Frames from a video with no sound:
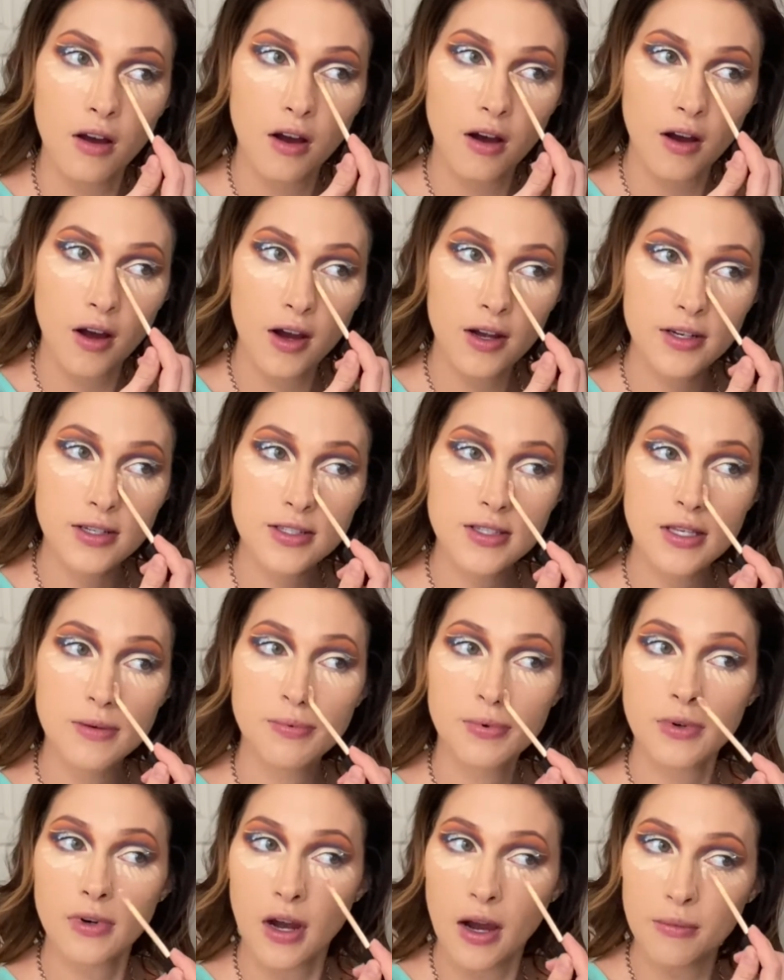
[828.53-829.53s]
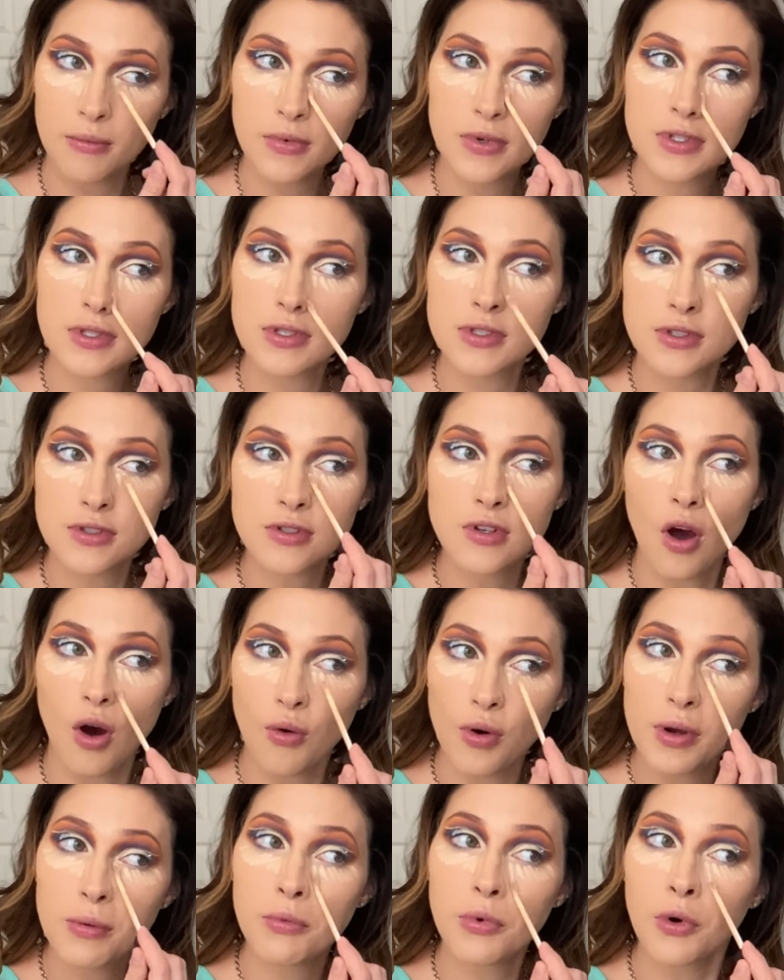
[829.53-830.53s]
Honestly, prom was so
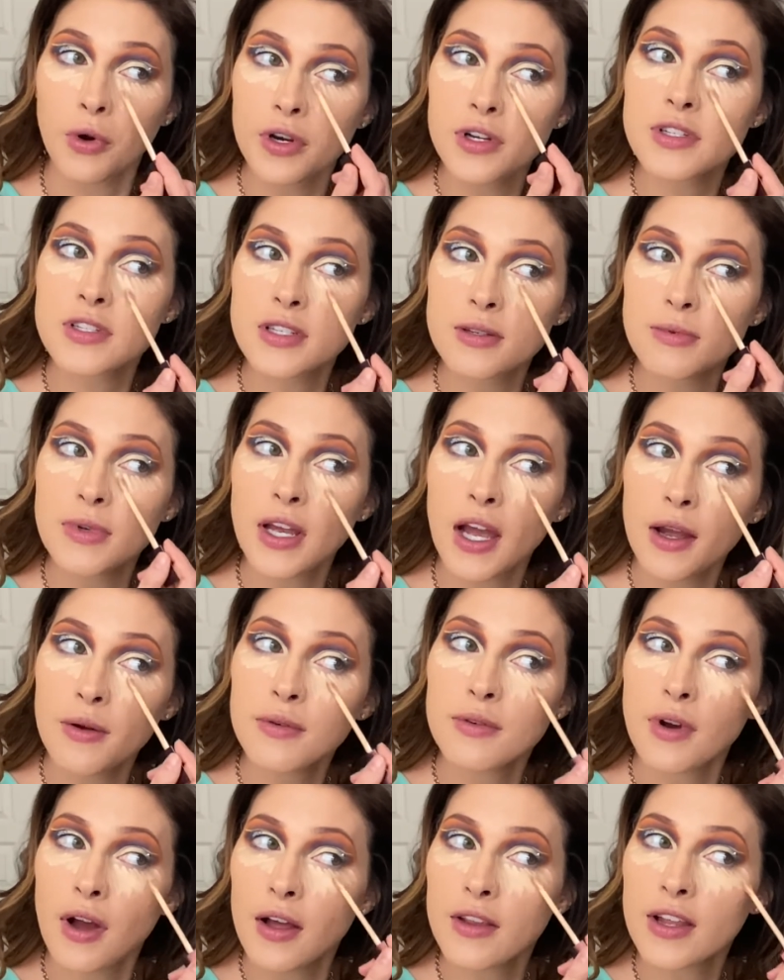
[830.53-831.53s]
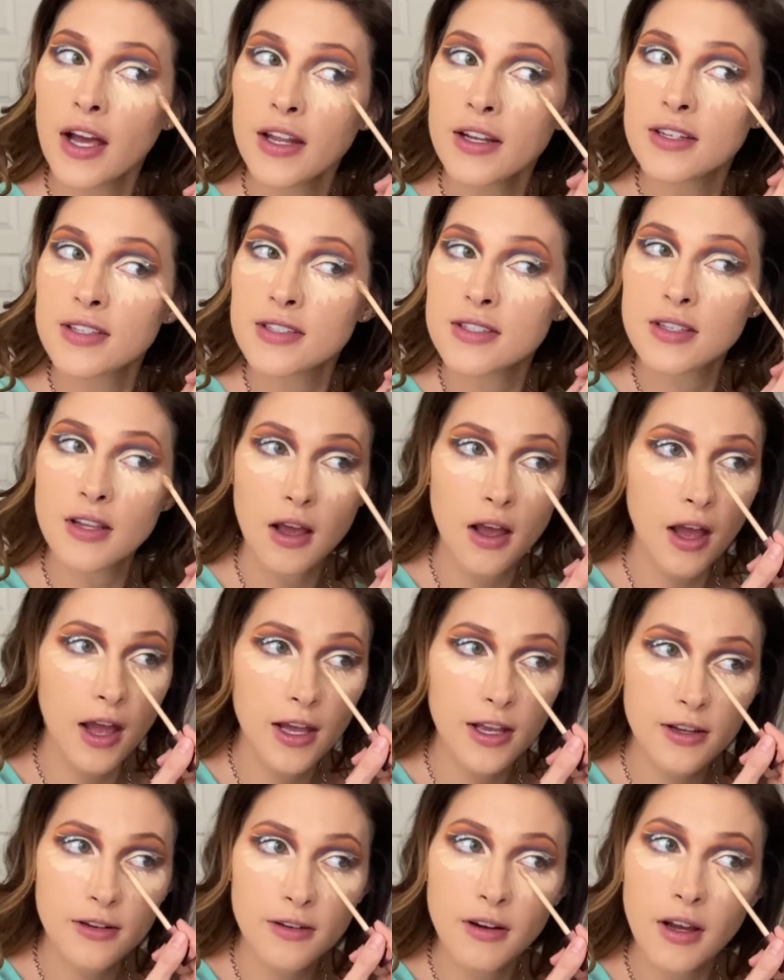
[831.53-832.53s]
important to me. I
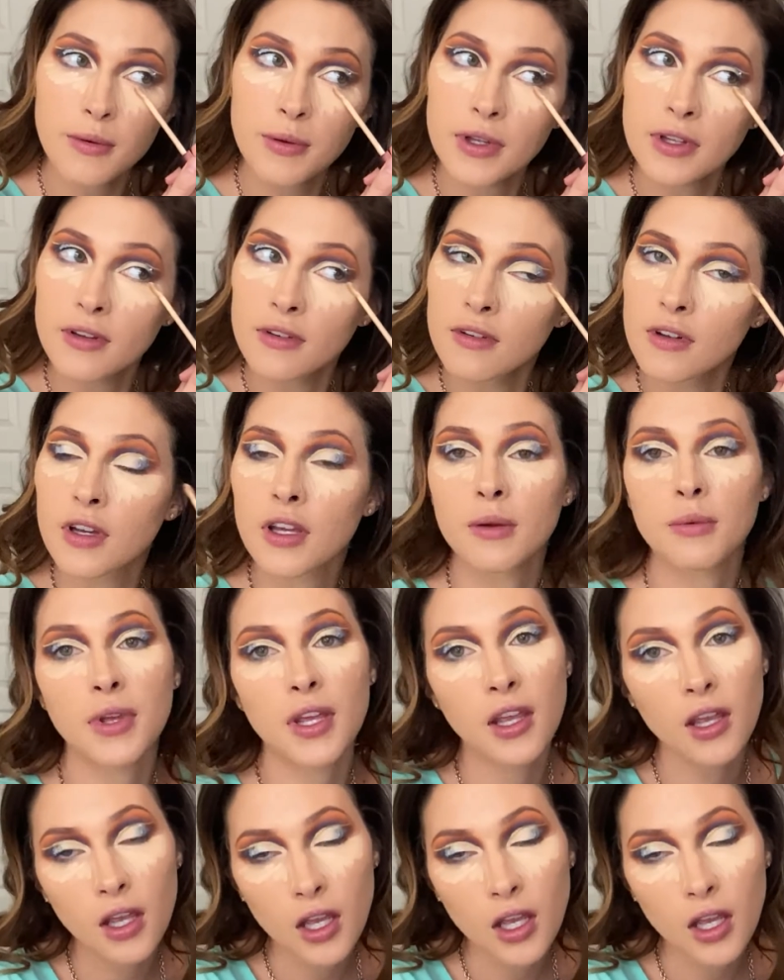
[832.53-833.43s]
mean, look at me.